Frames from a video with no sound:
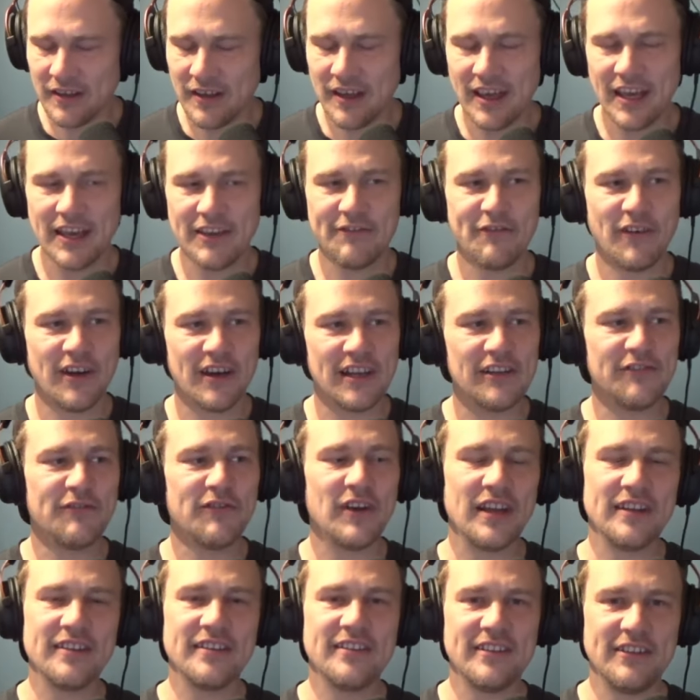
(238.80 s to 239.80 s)
a Final
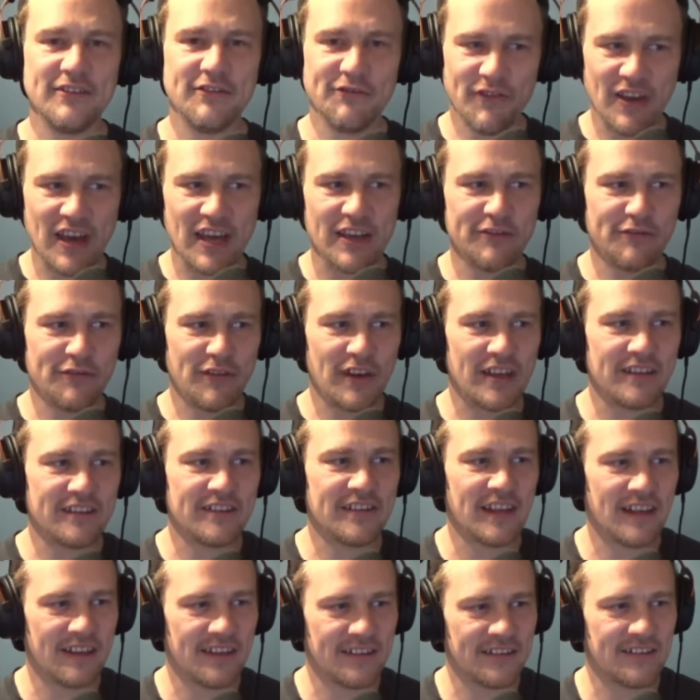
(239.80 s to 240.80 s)
Fantasy fan fest,
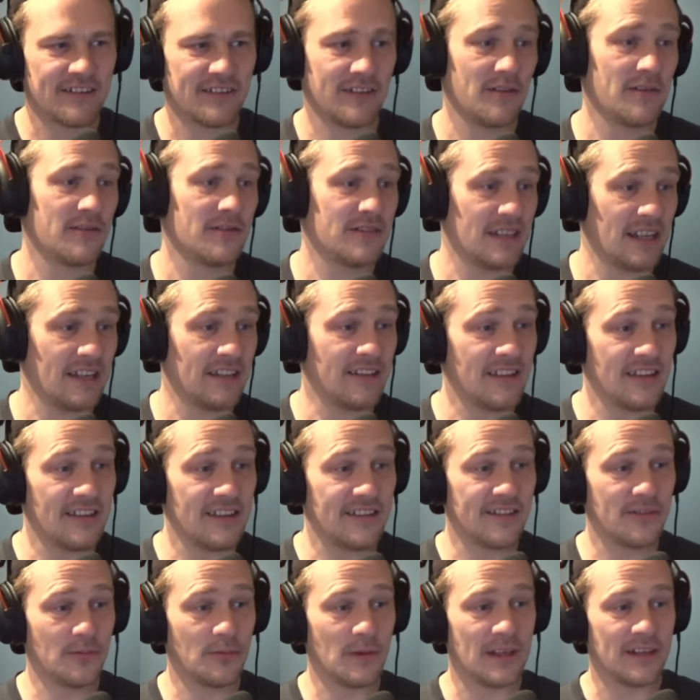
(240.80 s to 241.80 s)
has uh, sent
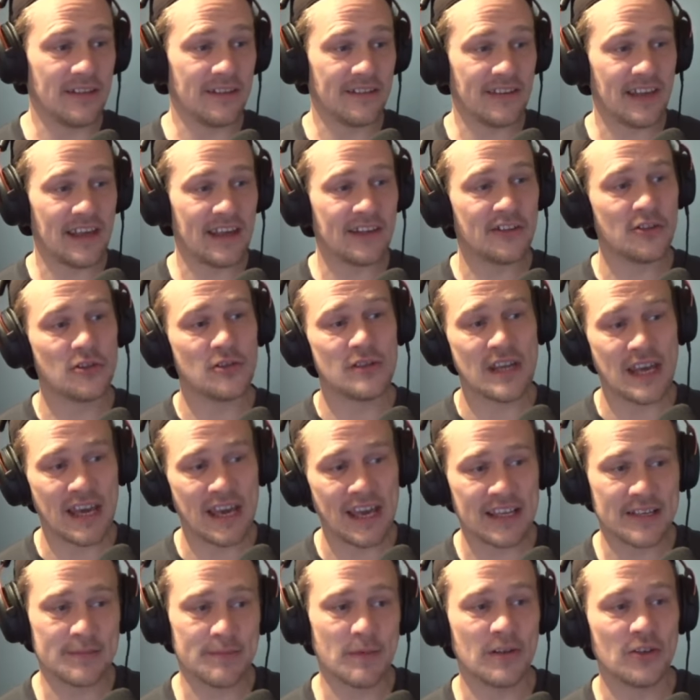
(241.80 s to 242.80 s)
this tweet saying, today
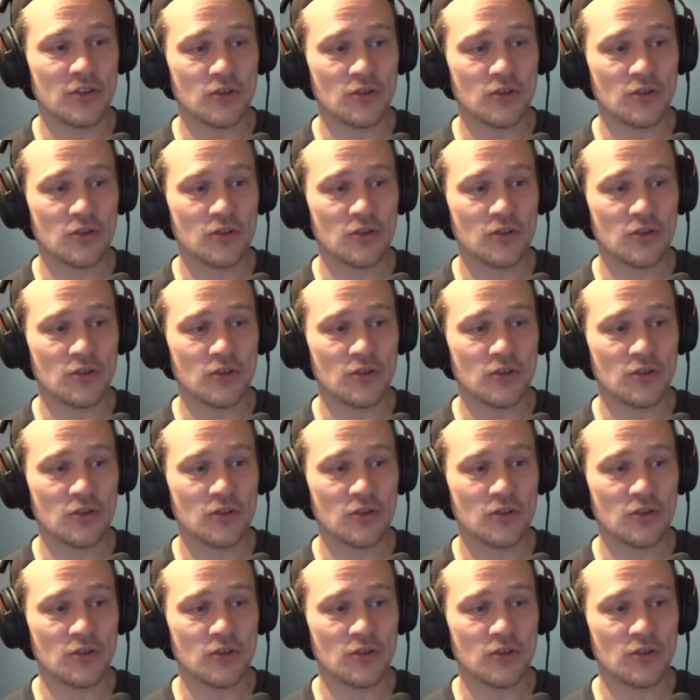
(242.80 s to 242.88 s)
has been a